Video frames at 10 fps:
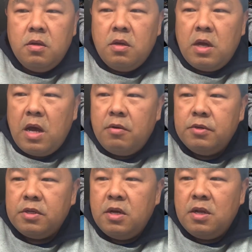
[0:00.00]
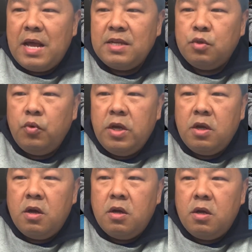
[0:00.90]
I was last
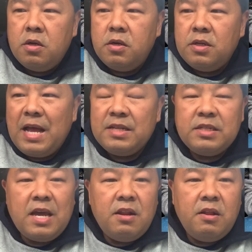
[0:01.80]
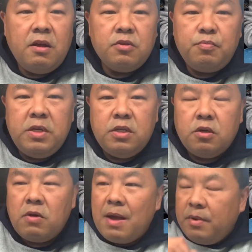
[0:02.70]
Saturday on the beach
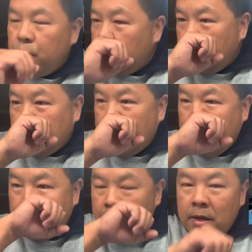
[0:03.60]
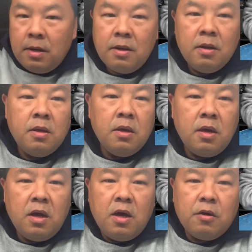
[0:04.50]
crabbing with Ken,
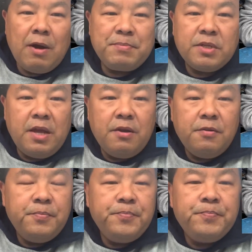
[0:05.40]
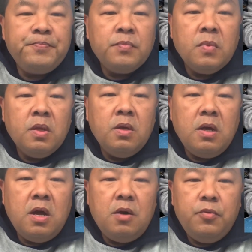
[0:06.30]
Crab Slayer.
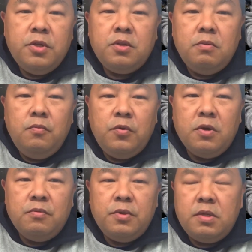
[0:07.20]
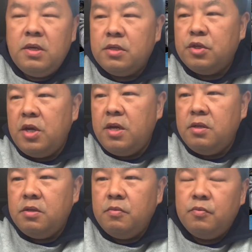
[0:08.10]
We
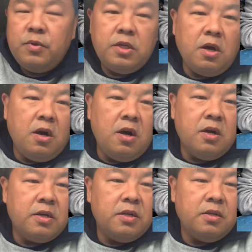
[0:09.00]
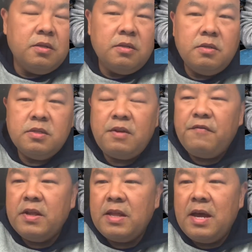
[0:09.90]
exchange and we talk and stuff
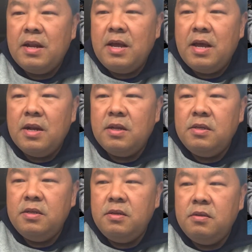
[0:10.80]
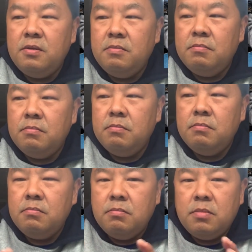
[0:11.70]
like that, and he
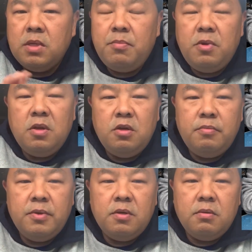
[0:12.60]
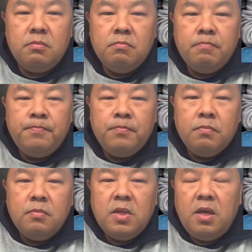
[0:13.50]
gave me a little bit
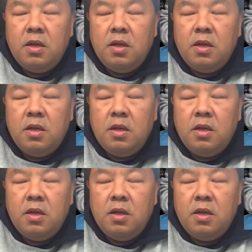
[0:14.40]
hint